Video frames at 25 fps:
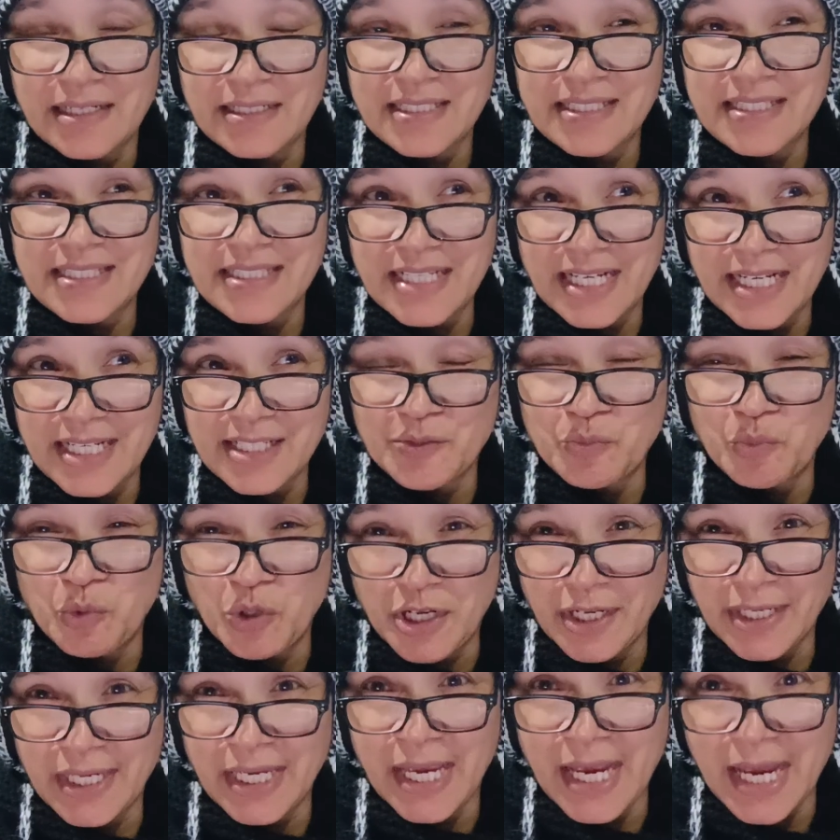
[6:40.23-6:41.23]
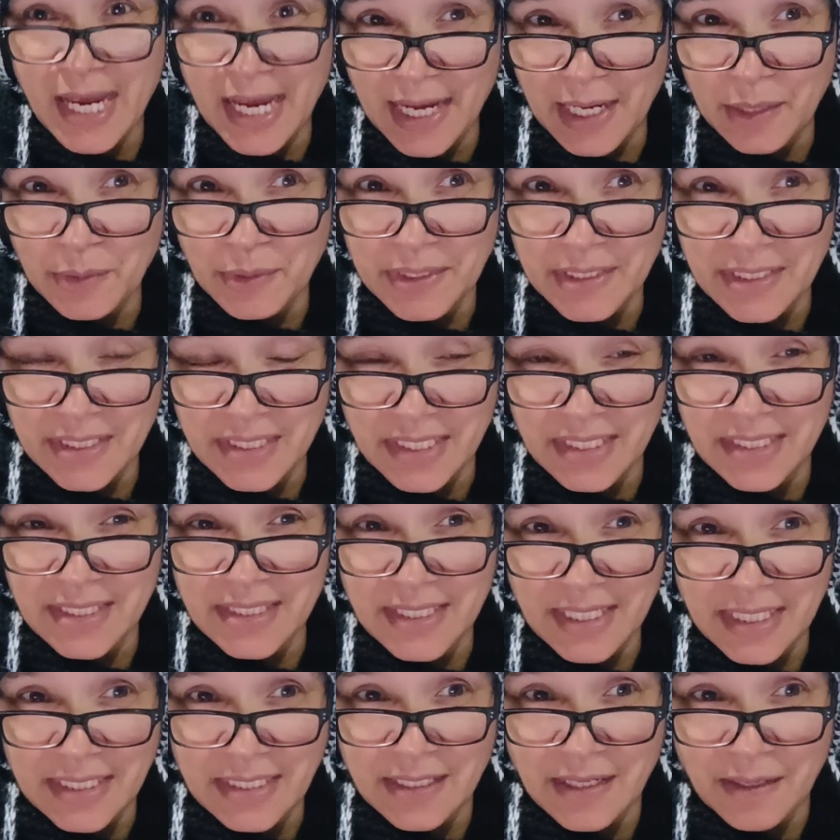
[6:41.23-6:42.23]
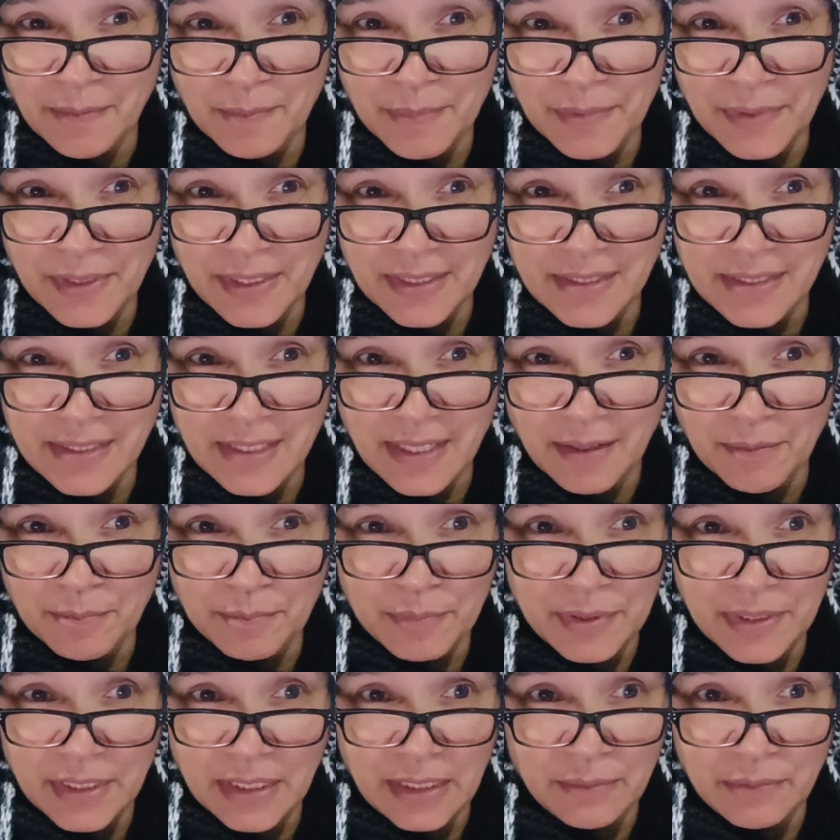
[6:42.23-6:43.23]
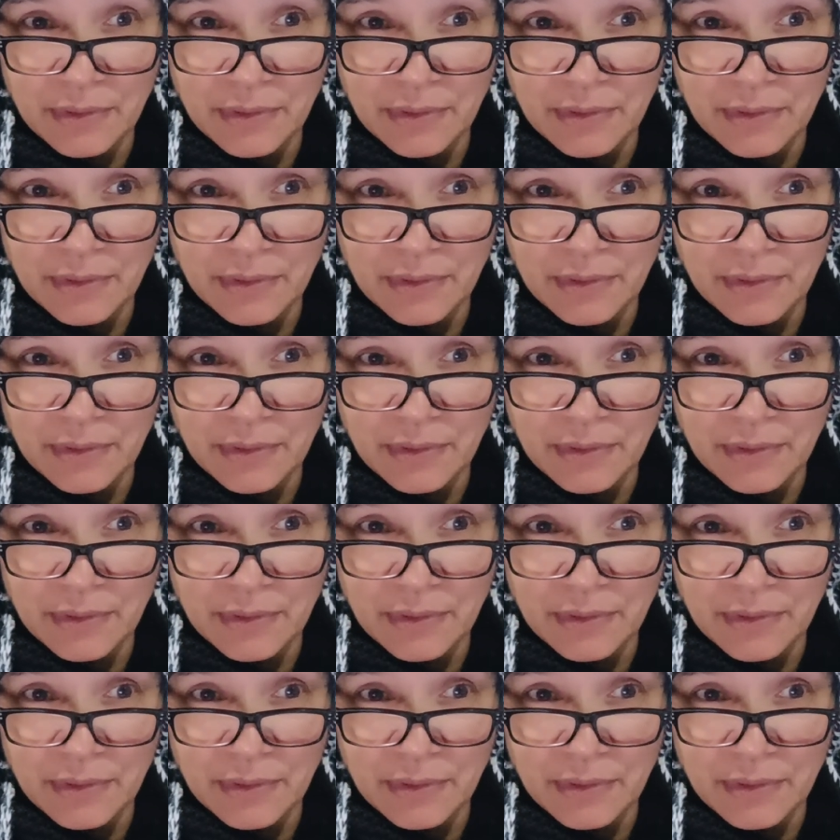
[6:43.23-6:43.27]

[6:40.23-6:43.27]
6 working hours to set up this company,